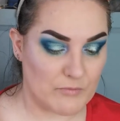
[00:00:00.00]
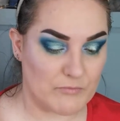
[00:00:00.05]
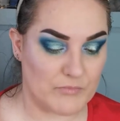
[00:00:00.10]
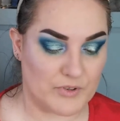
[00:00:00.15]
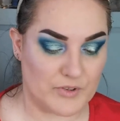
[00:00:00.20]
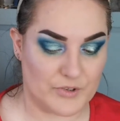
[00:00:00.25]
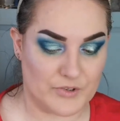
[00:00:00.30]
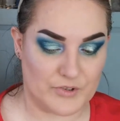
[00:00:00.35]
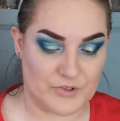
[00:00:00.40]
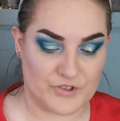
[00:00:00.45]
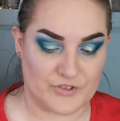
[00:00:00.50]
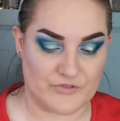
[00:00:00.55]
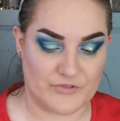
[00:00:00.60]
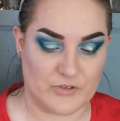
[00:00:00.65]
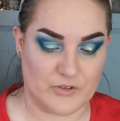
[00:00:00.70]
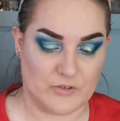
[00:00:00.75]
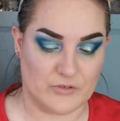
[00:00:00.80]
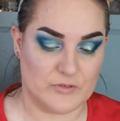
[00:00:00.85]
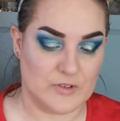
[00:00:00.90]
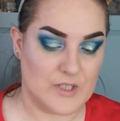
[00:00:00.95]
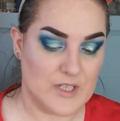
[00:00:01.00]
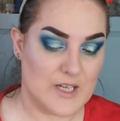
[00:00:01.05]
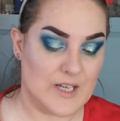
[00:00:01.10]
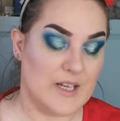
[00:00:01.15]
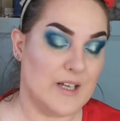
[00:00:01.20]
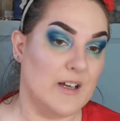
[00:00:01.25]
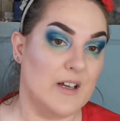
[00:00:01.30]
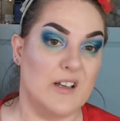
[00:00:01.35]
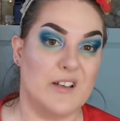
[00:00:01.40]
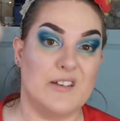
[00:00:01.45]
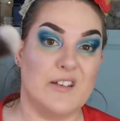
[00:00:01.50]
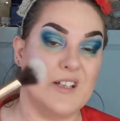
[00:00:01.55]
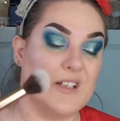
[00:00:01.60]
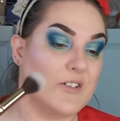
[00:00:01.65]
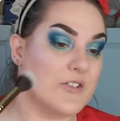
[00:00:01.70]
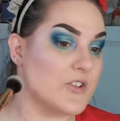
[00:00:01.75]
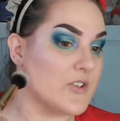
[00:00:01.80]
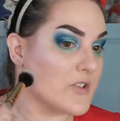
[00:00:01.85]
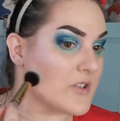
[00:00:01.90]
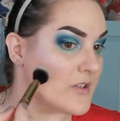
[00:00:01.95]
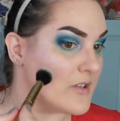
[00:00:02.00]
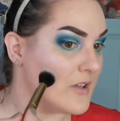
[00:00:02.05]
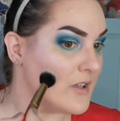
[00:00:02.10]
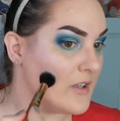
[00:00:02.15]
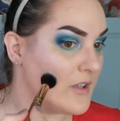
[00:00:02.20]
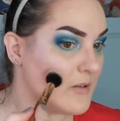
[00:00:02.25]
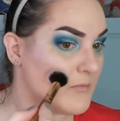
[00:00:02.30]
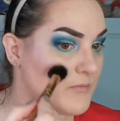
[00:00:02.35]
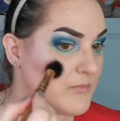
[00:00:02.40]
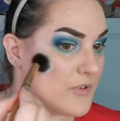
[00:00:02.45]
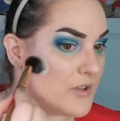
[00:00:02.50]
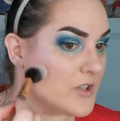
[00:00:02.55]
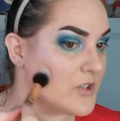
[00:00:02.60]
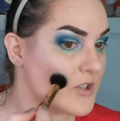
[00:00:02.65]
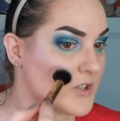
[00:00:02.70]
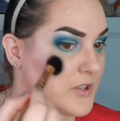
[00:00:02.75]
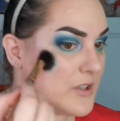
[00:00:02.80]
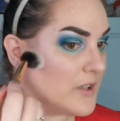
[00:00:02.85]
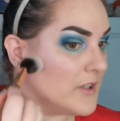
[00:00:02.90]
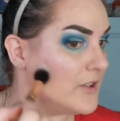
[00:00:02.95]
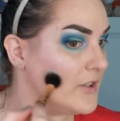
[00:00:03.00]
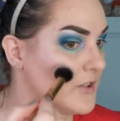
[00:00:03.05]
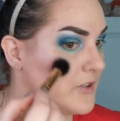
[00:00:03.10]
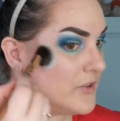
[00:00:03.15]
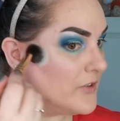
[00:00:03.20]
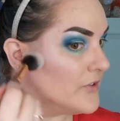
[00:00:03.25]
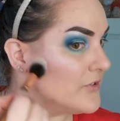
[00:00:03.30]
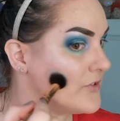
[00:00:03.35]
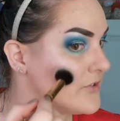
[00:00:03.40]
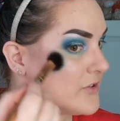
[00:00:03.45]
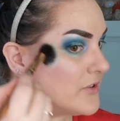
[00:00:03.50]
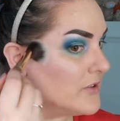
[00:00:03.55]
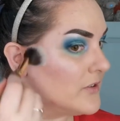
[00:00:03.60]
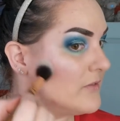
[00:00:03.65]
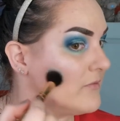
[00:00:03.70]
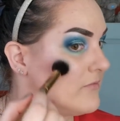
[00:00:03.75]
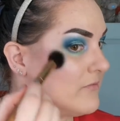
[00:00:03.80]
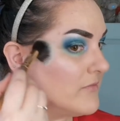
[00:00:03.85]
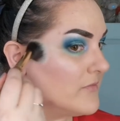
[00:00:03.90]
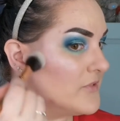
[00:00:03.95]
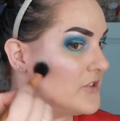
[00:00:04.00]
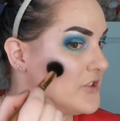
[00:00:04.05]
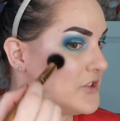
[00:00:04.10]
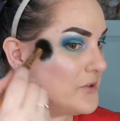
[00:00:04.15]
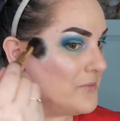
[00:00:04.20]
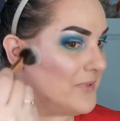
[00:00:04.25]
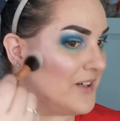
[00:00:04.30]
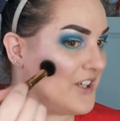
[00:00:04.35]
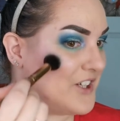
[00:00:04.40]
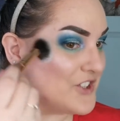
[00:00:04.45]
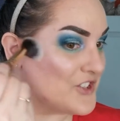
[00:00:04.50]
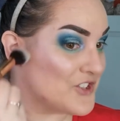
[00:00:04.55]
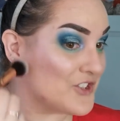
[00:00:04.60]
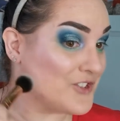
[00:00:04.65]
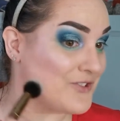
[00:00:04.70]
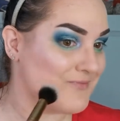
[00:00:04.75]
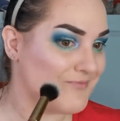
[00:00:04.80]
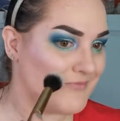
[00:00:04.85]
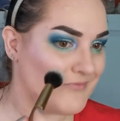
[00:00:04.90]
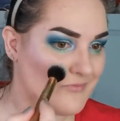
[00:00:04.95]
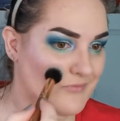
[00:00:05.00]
Beautiful. And then just the brush that I used to do blush.